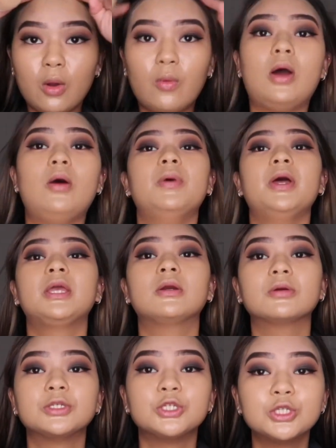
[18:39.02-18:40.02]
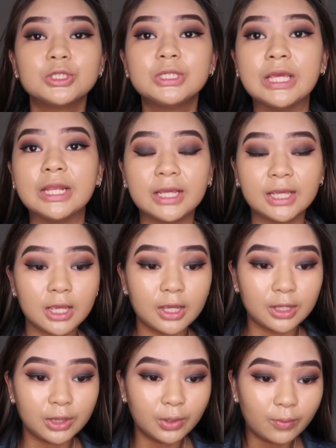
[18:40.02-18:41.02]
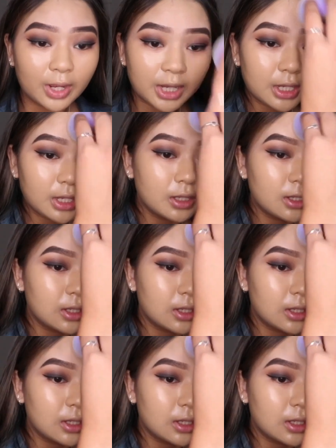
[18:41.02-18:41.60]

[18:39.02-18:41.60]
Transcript: wow, my hair is just getting in the way.